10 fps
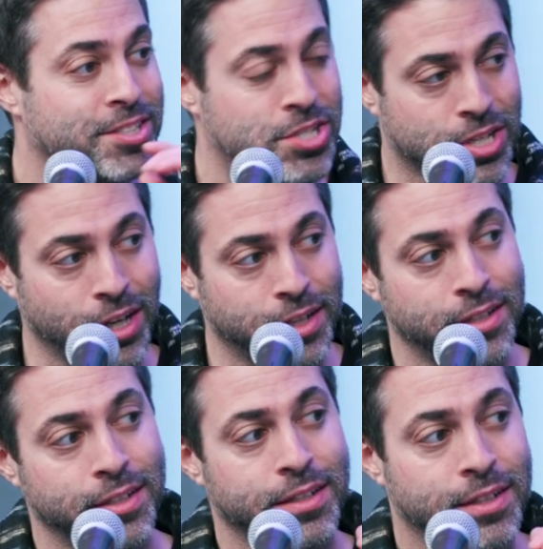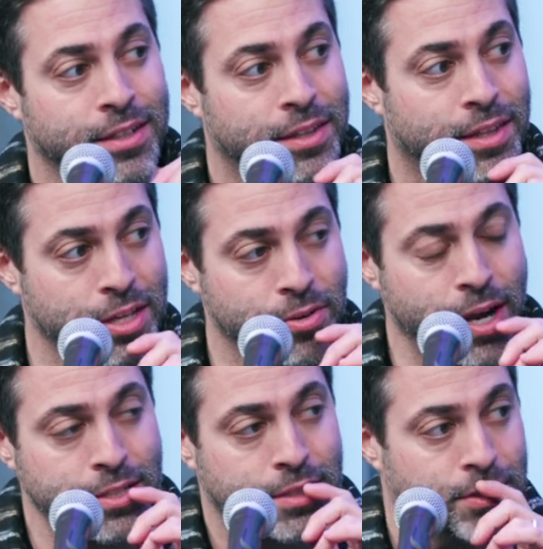stunt that you
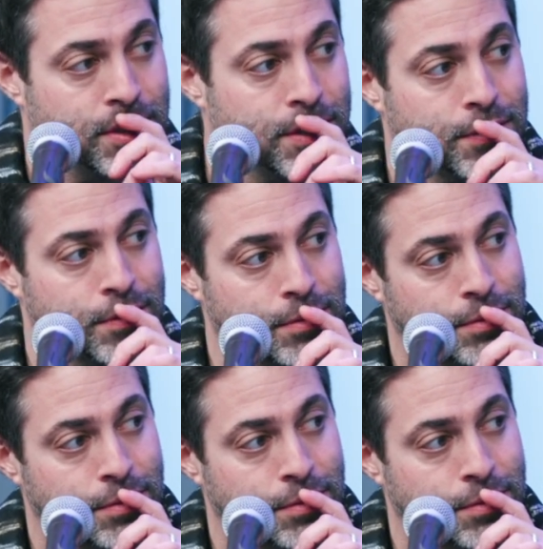executed